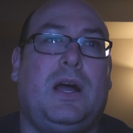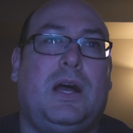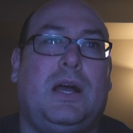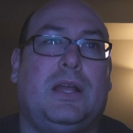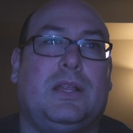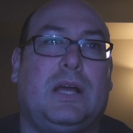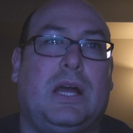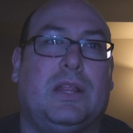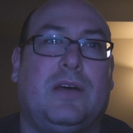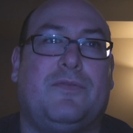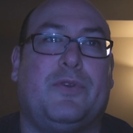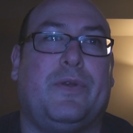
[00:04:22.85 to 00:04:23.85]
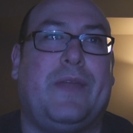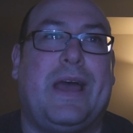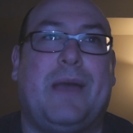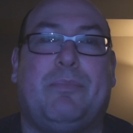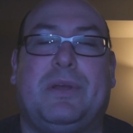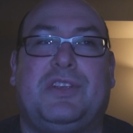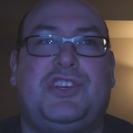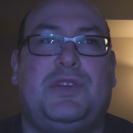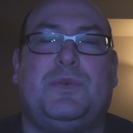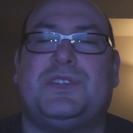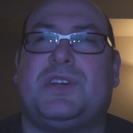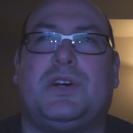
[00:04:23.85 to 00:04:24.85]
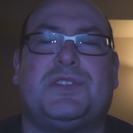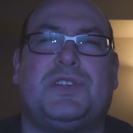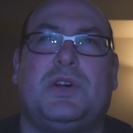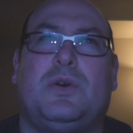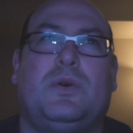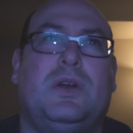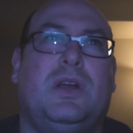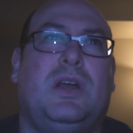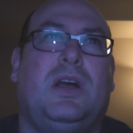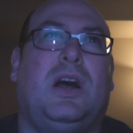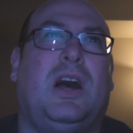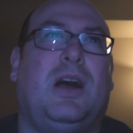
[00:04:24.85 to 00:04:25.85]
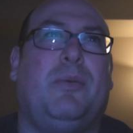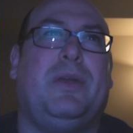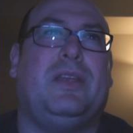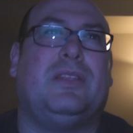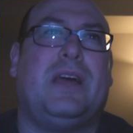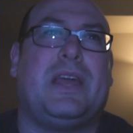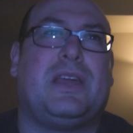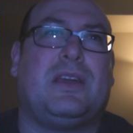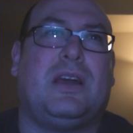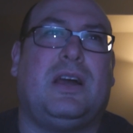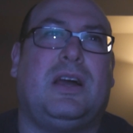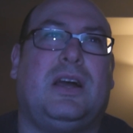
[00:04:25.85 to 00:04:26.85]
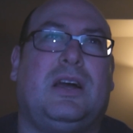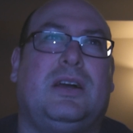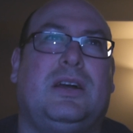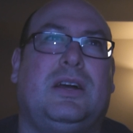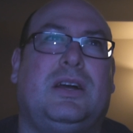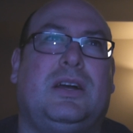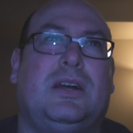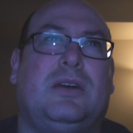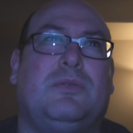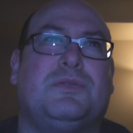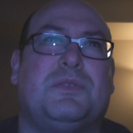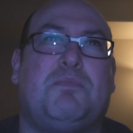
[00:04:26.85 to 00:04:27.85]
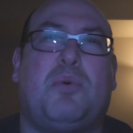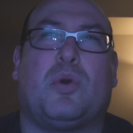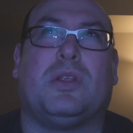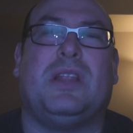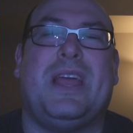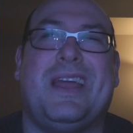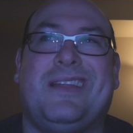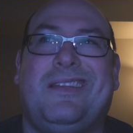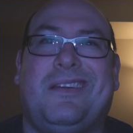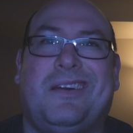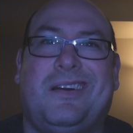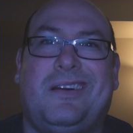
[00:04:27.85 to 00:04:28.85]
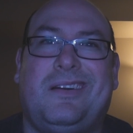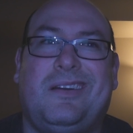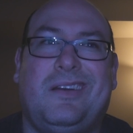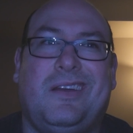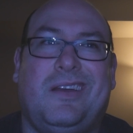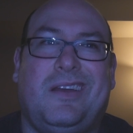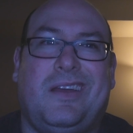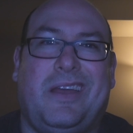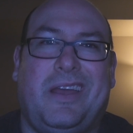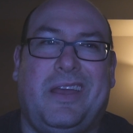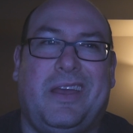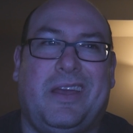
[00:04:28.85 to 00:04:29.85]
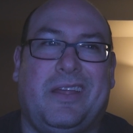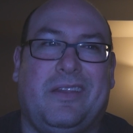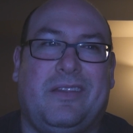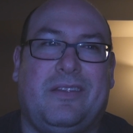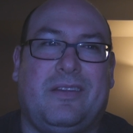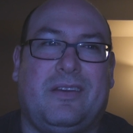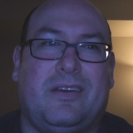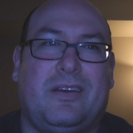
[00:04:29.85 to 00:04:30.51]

uh, i loved her in that but she was also uh, in like uh, uh, was it portlandia and